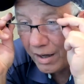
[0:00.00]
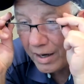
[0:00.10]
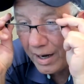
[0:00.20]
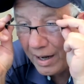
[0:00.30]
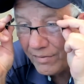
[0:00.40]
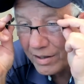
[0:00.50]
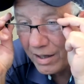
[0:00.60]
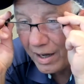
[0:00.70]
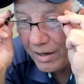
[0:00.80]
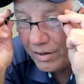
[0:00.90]
I have a
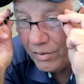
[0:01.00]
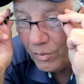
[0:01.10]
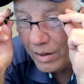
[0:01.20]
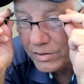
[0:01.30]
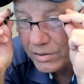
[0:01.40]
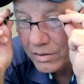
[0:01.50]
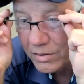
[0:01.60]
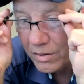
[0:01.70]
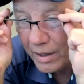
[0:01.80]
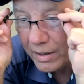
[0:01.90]
client who wants
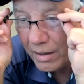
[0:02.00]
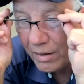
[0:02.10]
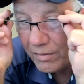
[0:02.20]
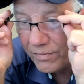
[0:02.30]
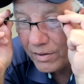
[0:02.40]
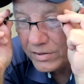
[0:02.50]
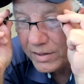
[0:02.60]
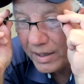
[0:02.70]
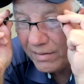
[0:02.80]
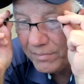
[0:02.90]
credit on the first
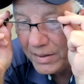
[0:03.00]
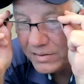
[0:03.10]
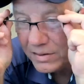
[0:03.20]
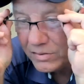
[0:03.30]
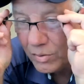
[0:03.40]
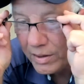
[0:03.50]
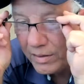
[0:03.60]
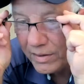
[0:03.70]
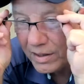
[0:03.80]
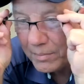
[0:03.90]
day of business. What do
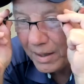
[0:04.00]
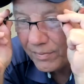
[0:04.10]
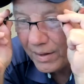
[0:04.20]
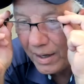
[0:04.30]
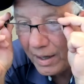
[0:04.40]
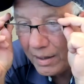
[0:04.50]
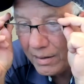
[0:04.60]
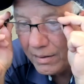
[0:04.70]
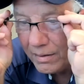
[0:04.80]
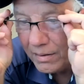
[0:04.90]
you think about that?
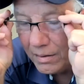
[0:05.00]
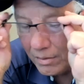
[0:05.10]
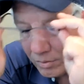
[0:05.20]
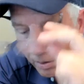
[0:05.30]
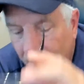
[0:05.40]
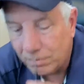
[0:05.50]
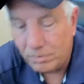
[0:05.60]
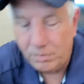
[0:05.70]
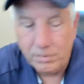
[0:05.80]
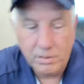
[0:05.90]
Well,
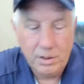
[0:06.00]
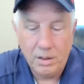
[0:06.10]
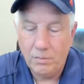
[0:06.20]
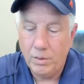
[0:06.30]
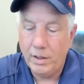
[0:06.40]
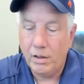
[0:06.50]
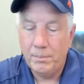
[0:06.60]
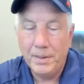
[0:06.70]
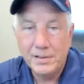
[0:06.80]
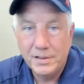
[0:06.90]
we are
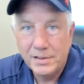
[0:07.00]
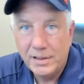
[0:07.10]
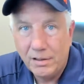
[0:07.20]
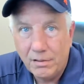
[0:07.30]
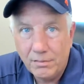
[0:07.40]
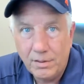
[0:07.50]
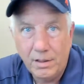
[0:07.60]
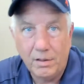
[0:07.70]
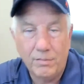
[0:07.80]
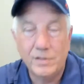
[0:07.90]
in business here.
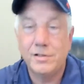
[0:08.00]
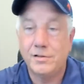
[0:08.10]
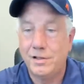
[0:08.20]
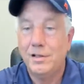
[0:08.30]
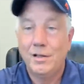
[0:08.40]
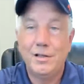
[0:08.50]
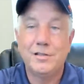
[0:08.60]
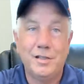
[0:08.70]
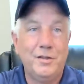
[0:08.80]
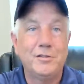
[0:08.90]
This is
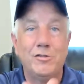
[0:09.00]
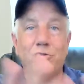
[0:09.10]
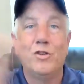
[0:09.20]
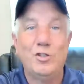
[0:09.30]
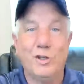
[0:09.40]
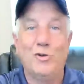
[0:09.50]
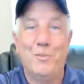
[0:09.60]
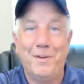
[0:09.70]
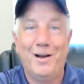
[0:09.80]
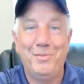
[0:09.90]
for the
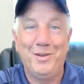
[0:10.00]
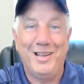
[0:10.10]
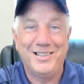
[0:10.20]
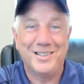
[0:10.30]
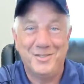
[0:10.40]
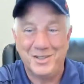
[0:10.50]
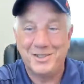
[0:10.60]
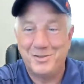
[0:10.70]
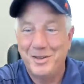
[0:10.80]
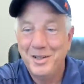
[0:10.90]
general public. So
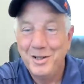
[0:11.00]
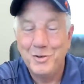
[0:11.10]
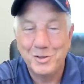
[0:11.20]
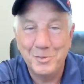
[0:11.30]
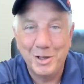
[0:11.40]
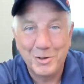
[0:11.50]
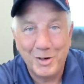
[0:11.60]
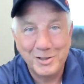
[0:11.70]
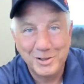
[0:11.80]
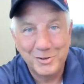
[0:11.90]
some of your
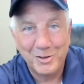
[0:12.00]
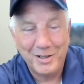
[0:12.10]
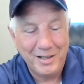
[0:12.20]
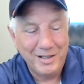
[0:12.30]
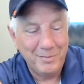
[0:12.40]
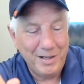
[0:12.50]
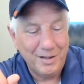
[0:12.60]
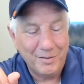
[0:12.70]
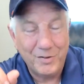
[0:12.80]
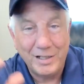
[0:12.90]
questions really need to be
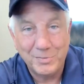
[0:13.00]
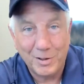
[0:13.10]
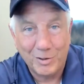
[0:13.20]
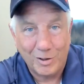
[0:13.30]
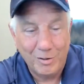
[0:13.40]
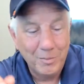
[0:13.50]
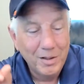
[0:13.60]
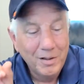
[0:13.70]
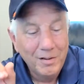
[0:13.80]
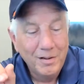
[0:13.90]
in the Facebook group,
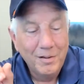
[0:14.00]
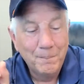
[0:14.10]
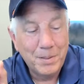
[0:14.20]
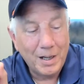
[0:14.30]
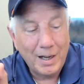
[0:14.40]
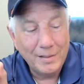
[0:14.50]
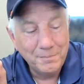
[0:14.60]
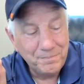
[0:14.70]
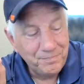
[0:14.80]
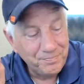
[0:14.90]
but